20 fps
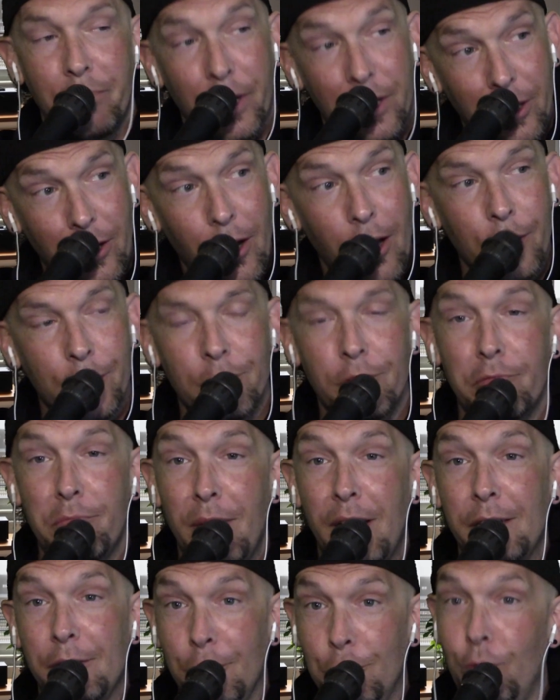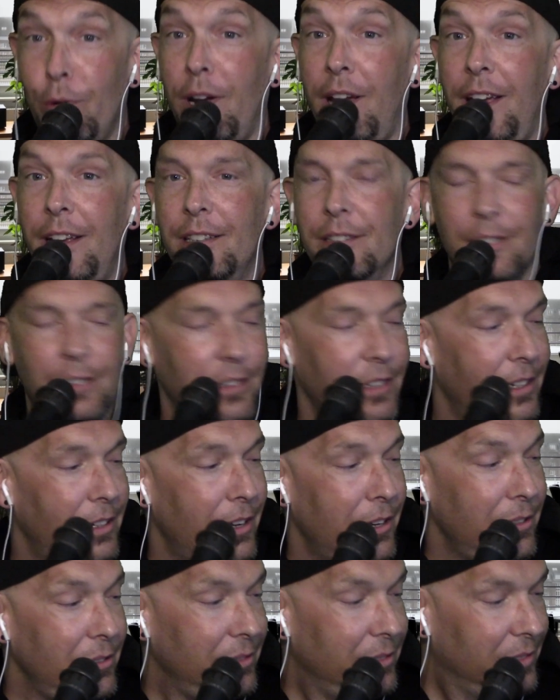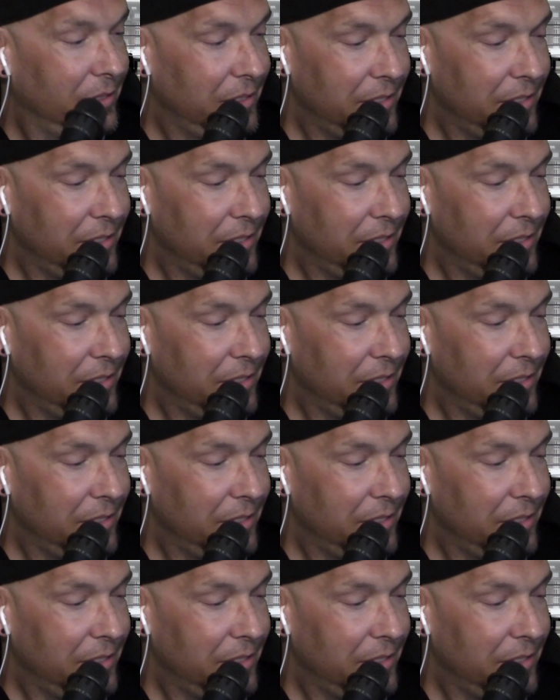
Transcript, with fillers: but it also meant great, you know?